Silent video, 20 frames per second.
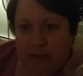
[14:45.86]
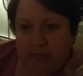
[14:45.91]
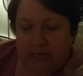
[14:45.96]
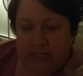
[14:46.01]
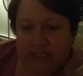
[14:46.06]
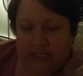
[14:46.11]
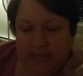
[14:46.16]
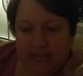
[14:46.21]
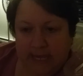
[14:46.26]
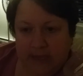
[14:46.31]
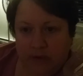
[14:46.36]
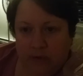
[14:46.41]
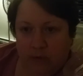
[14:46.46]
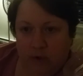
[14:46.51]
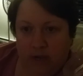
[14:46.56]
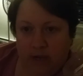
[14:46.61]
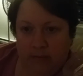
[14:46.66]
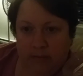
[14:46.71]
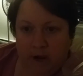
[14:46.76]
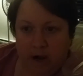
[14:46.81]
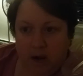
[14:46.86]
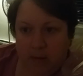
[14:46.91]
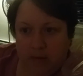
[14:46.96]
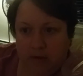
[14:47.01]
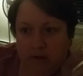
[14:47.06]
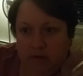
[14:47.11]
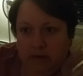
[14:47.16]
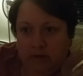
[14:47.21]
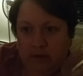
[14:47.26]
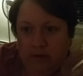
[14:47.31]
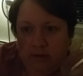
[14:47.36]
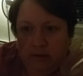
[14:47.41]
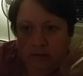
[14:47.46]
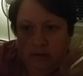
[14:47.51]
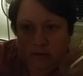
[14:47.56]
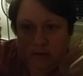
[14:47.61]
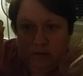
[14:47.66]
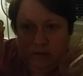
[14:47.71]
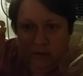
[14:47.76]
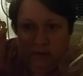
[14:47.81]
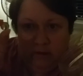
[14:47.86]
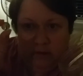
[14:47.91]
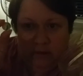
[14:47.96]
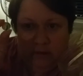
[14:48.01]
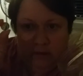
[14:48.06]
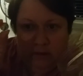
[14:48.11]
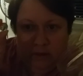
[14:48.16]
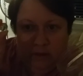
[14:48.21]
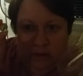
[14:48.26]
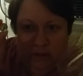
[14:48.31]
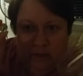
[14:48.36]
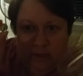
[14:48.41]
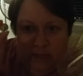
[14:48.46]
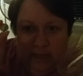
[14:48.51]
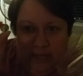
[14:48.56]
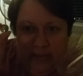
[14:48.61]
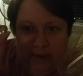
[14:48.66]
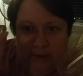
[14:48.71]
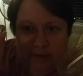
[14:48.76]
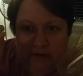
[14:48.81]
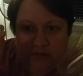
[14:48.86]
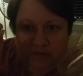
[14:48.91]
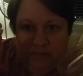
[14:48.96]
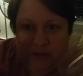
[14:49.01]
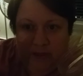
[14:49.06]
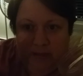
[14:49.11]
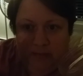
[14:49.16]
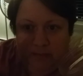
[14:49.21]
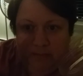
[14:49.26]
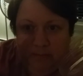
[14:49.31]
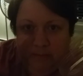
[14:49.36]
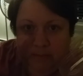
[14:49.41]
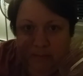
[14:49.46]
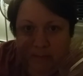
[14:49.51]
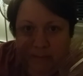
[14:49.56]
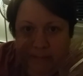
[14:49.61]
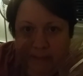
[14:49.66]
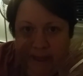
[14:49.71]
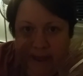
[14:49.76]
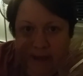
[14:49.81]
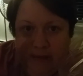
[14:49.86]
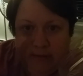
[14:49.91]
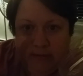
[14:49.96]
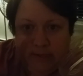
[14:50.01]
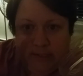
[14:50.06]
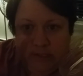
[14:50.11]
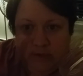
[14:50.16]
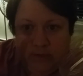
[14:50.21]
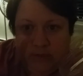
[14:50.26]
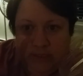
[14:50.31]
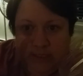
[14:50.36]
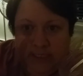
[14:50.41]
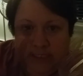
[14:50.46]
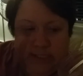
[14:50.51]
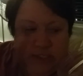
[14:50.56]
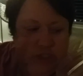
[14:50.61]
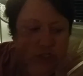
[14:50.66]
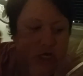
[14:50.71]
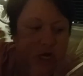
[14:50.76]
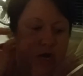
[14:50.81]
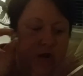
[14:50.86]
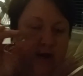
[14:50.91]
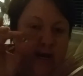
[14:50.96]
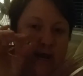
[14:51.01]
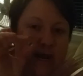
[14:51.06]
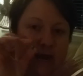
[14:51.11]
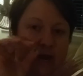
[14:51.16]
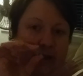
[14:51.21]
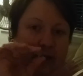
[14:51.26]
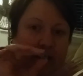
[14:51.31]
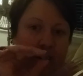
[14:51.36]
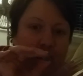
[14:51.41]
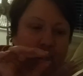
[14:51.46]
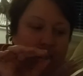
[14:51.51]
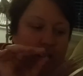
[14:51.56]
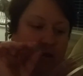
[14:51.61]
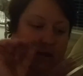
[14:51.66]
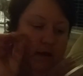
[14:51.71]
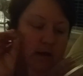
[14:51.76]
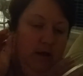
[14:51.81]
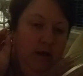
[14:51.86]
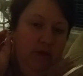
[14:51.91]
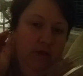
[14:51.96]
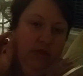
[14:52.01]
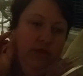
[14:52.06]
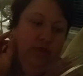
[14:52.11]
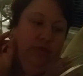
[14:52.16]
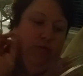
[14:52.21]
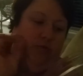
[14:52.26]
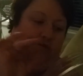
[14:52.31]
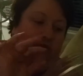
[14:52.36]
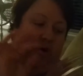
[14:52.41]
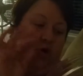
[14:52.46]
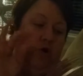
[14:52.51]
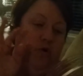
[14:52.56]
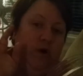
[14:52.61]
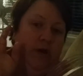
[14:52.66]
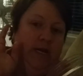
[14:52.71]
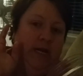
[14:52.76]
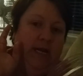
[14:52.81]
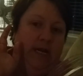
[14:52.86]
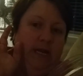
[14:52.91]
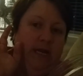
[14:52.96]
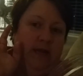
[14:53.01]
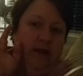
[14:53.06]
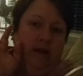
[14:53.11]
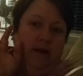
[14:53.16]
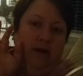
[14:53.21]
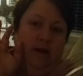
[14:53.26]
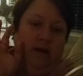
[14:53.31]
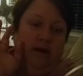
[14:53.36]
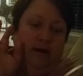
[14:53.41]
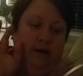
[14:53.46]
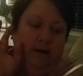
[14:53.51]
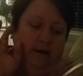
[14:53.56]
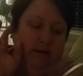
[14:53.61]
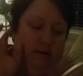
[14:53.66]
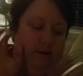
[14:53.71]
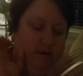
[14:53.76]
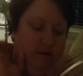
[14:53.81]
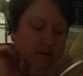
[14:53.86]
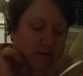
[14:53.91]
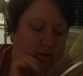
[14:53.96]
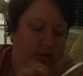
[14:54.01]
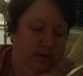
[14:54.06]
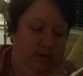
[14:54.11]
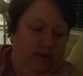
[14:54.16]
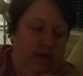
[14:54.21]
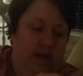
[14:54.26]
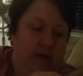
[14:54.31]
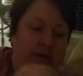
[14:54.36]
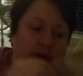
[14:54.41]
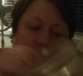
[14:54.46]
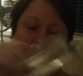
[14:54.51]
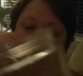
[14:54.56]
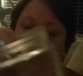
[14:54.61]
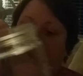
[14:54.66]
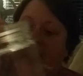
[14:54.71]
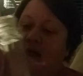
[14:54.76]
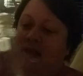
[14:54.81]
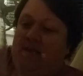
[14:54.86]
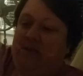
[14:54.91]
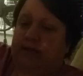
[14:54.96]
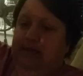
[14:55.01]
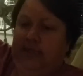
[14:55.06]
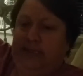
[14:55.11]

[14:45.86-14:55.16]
going to take 1 marble out of my pounds to release jar and throw it in here. There we go. Now there's